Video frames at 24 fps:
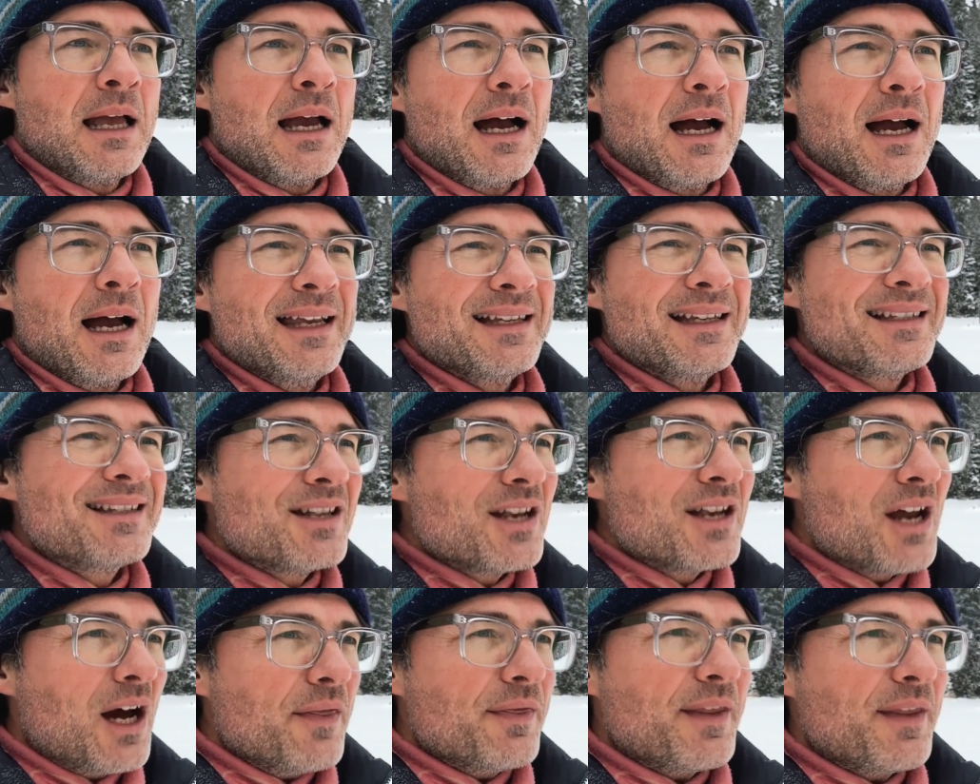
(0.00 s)
Is
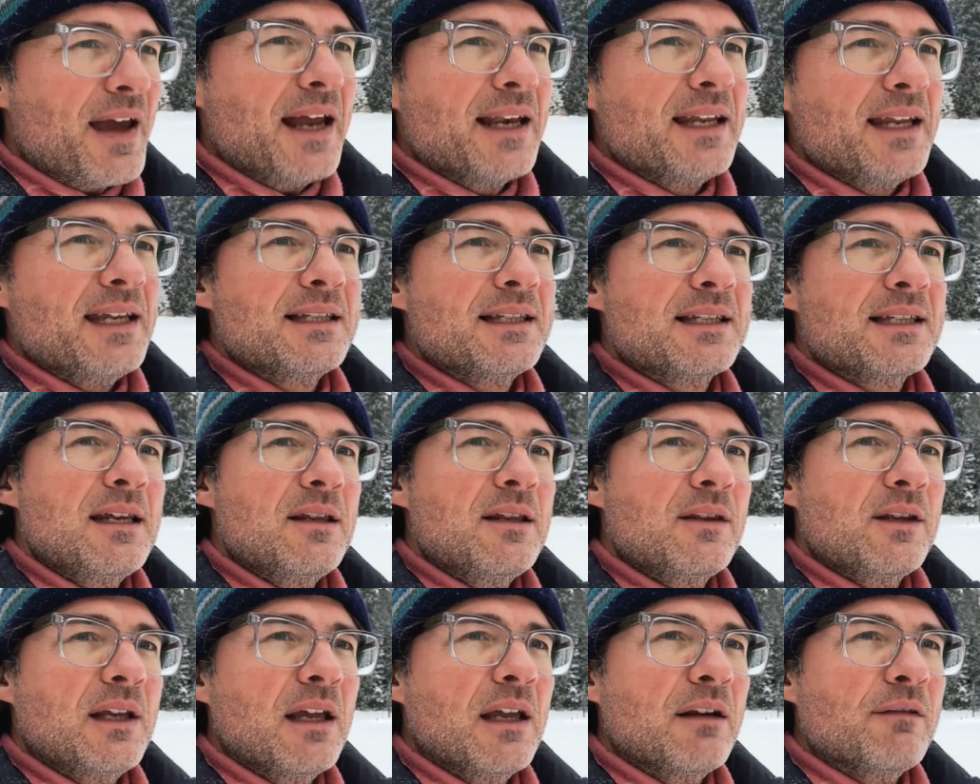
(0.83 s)
not that easy.
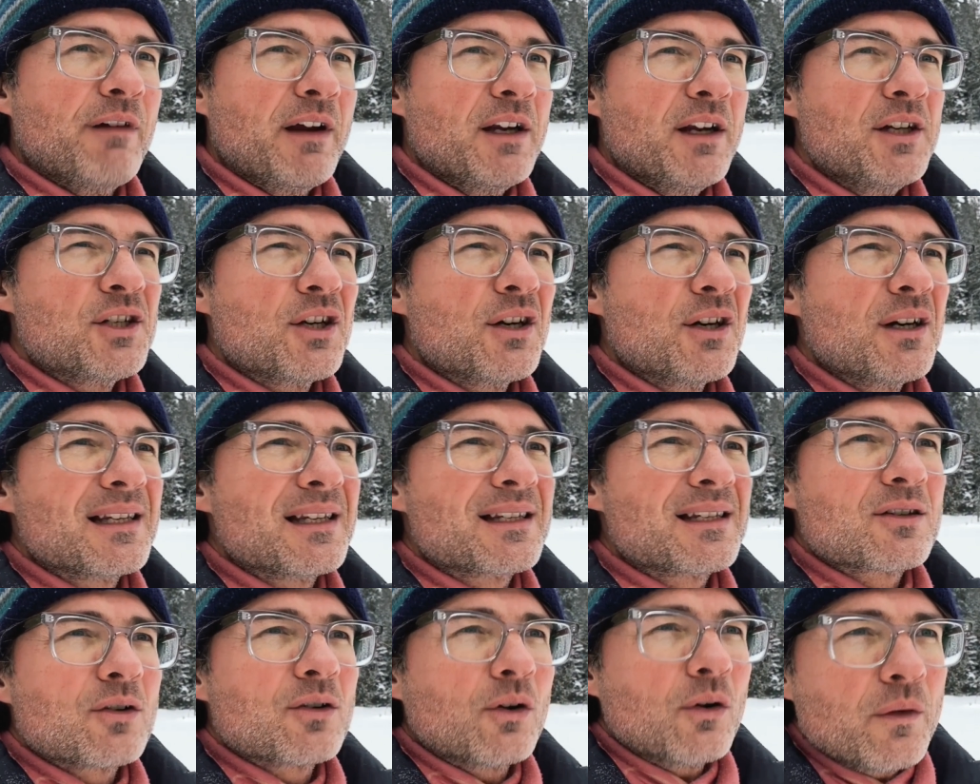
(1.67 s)
The adventure is
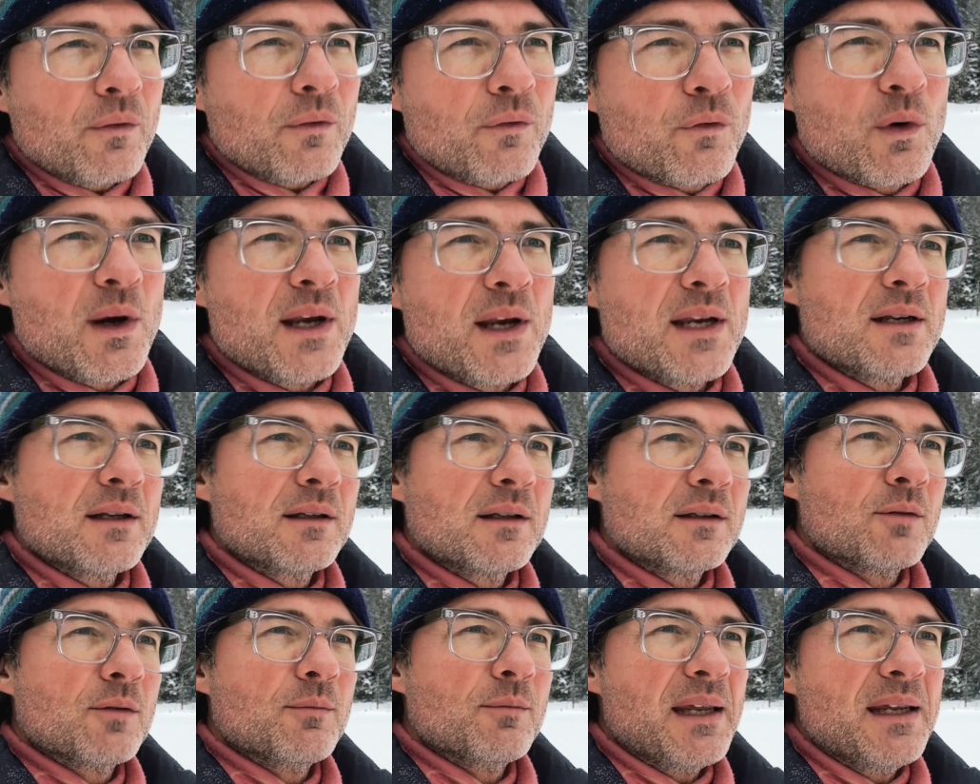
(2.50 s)
sort of written
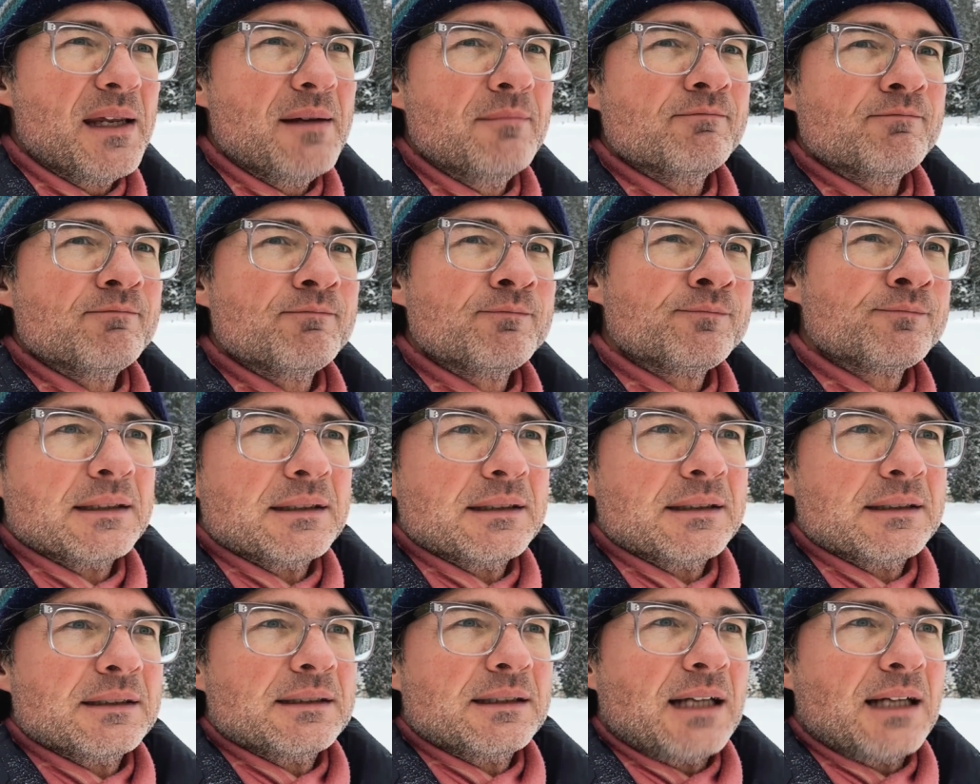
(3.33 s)
to be,
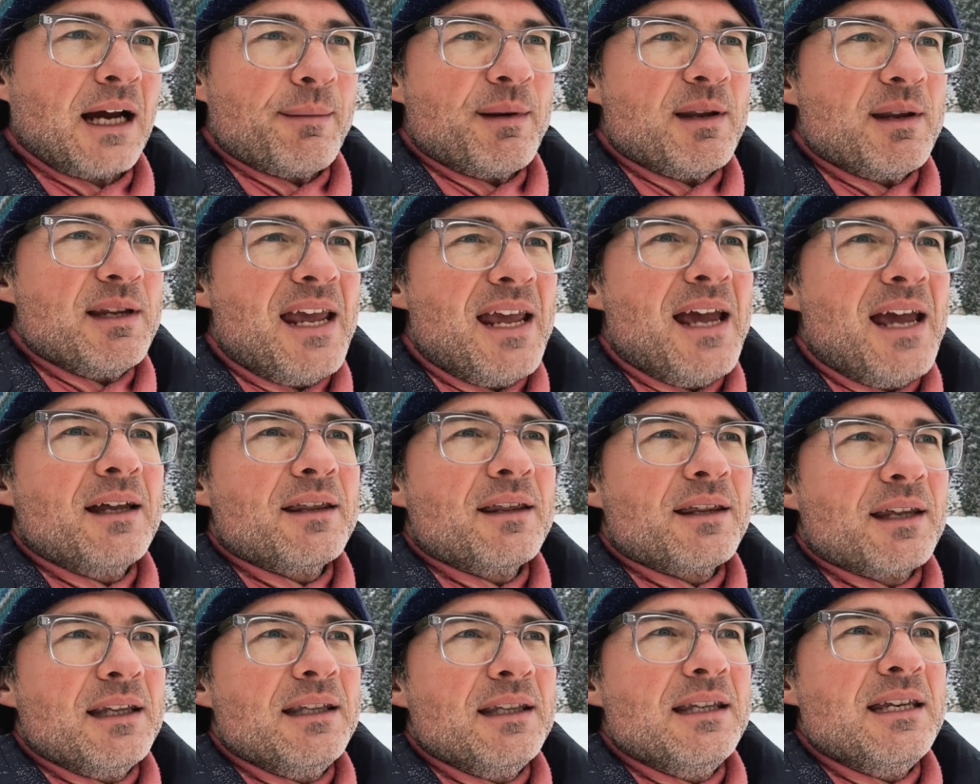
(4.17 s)

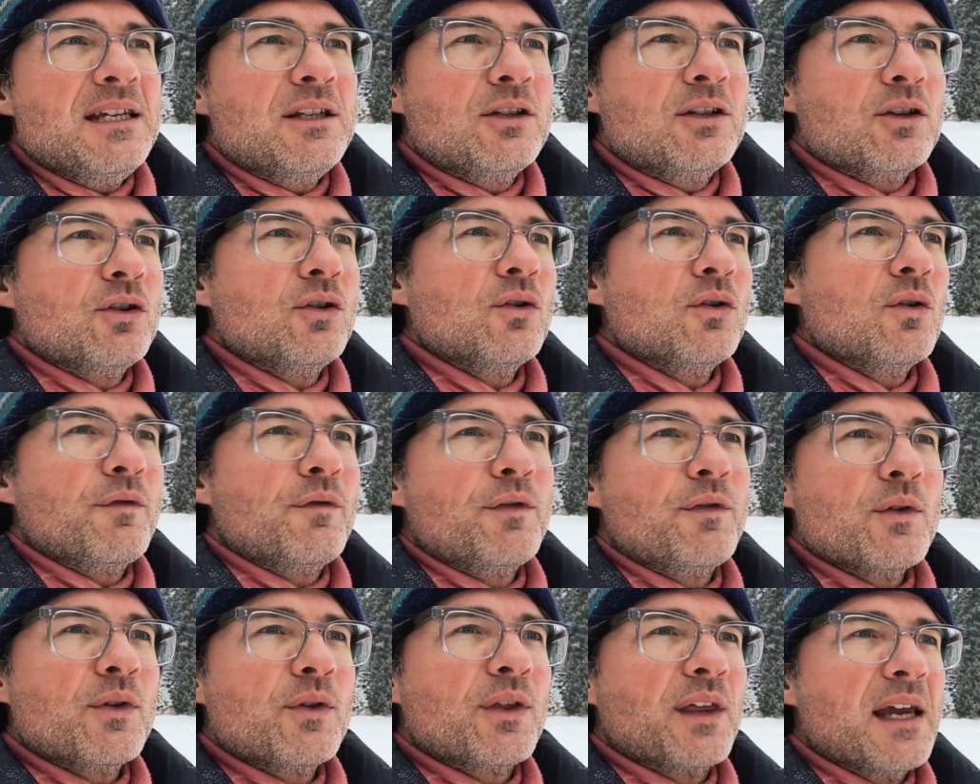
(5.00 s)
they need to do a
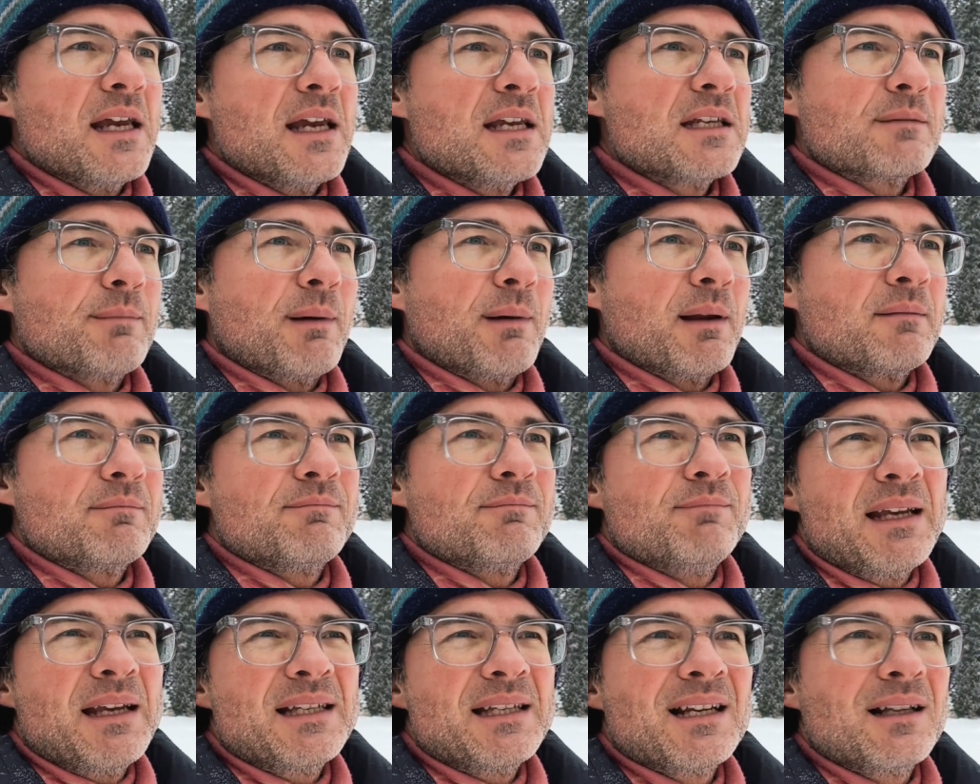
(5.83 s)
few things, but
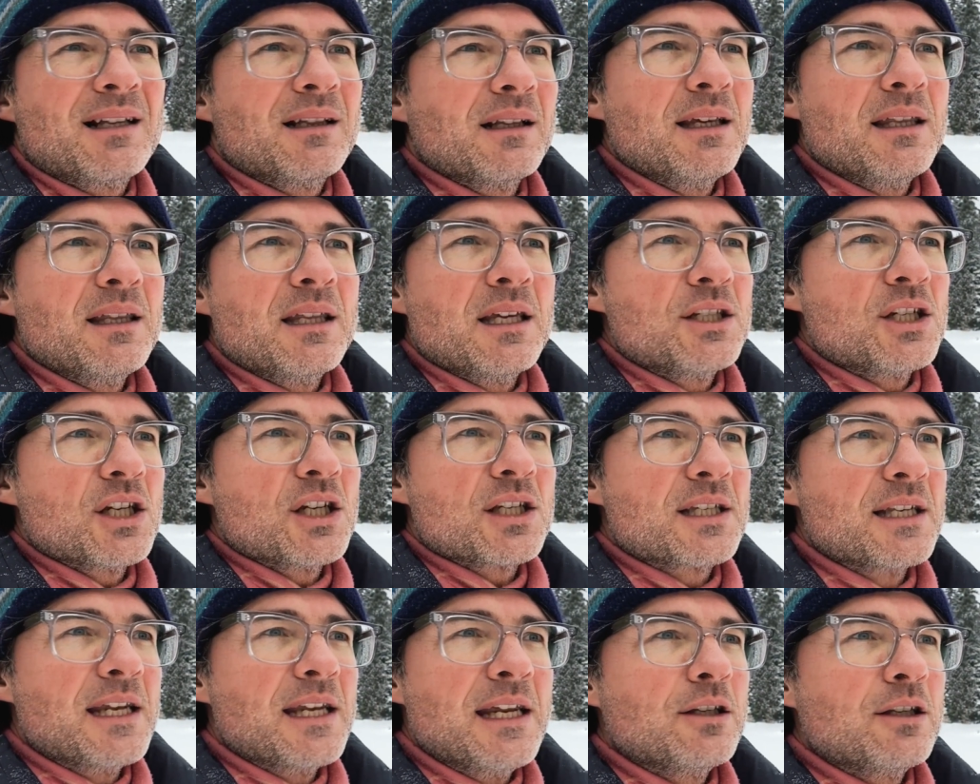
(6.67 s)
basically they
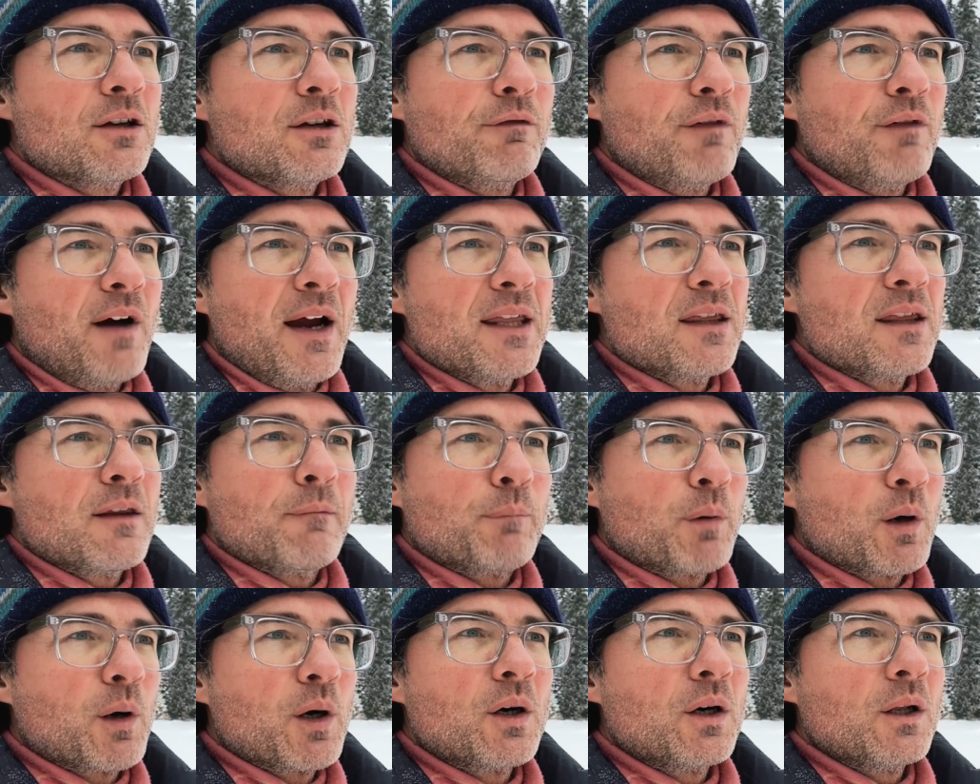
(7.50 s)
just need to find the
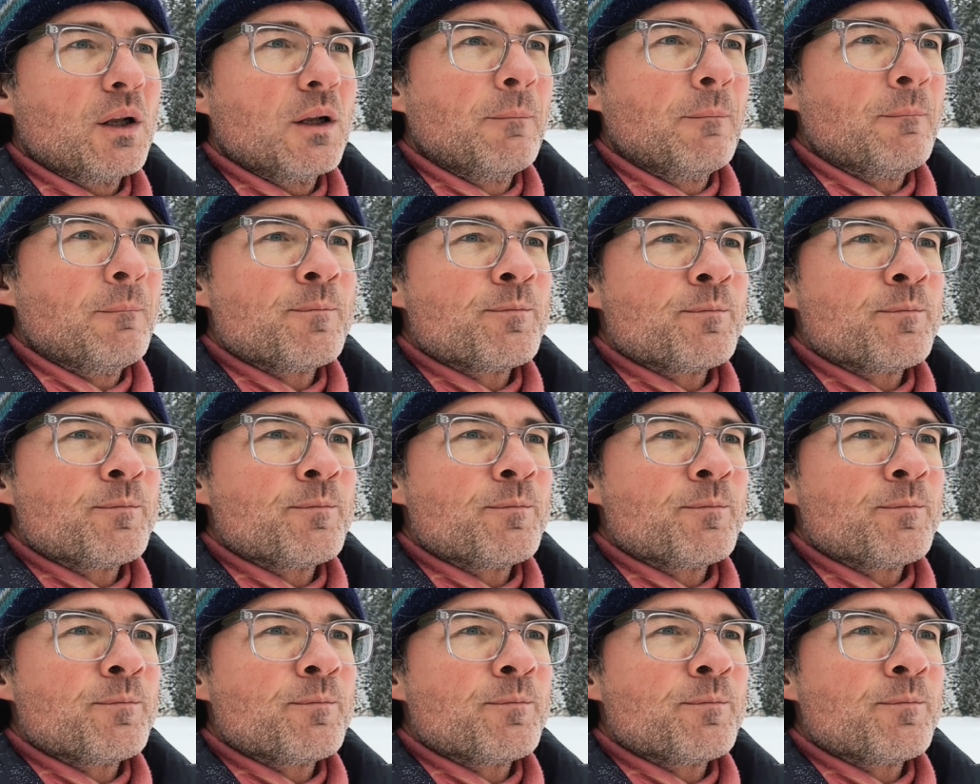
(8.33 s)
pearl,